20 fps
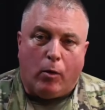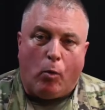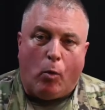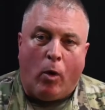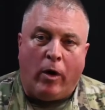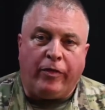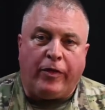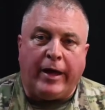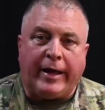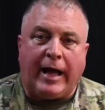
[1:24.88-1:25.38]

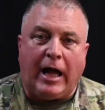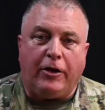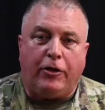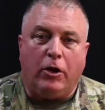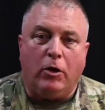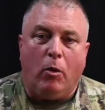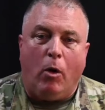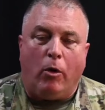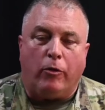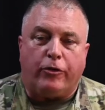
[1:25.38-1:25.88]
One thing I
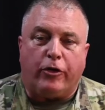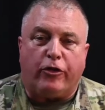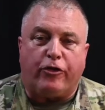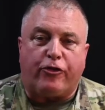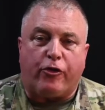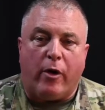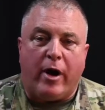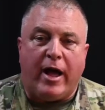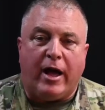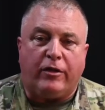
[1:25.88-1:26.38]
do want to
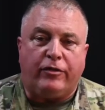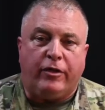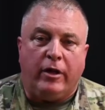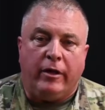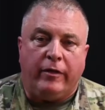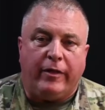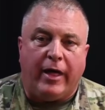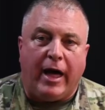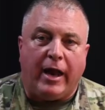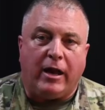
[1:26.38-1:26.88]
stress,
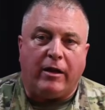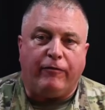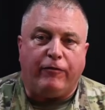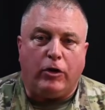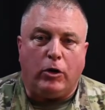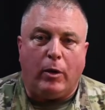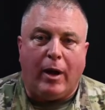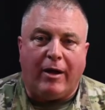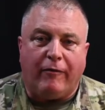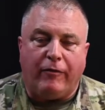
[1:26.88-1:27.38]
that if
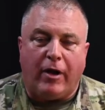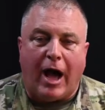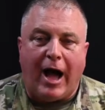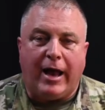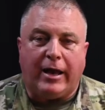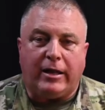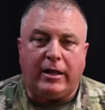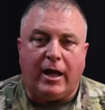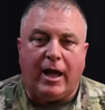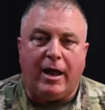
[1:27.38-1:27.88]
you have
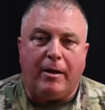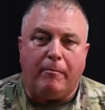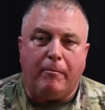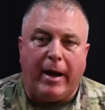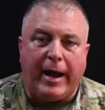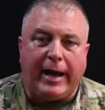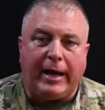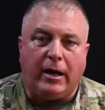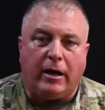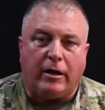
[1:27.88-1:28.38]
not yet
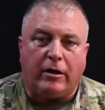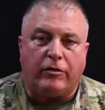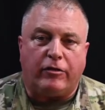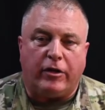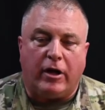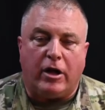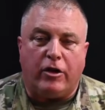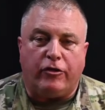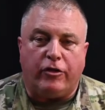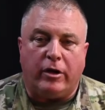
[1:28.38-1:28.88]
made a
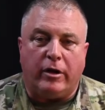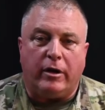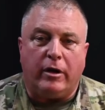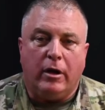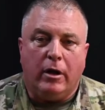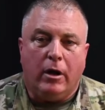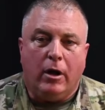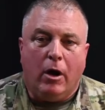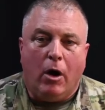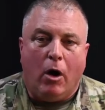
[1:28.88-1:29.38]
decision
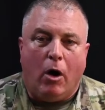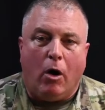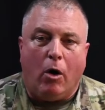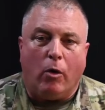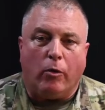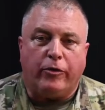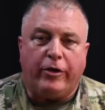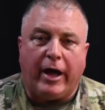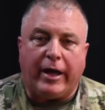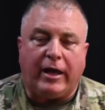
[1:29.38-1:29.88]

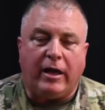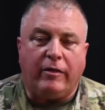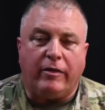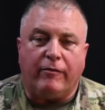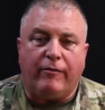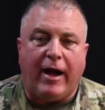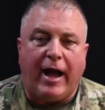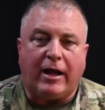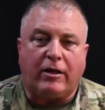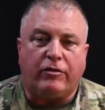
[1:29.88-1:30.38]
on taking the
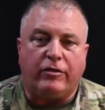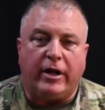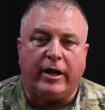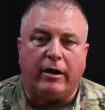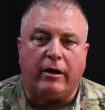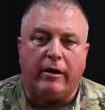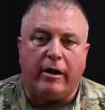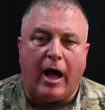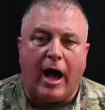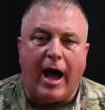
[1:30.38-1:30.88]

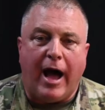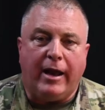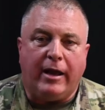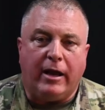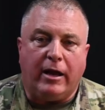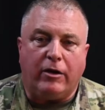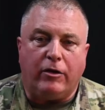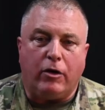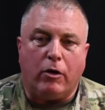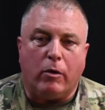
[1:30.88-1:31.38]
vaccine or not,
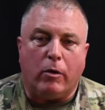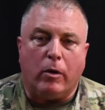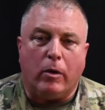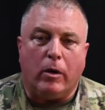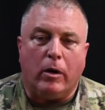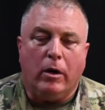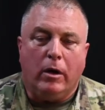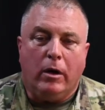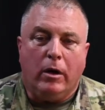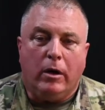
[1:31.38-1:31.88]
and
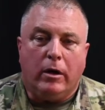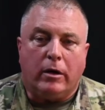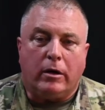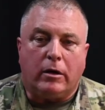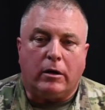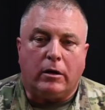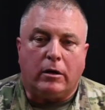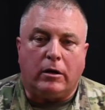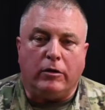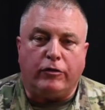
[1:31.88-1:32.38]
you're
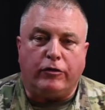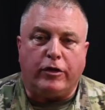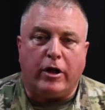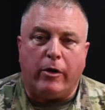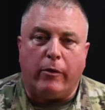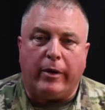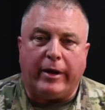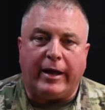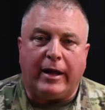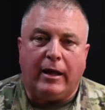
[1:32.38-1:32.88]

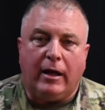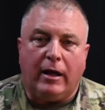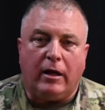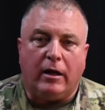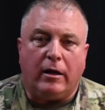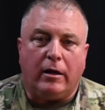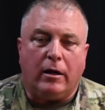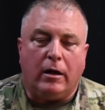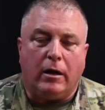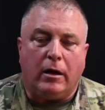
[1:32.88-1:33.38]
considering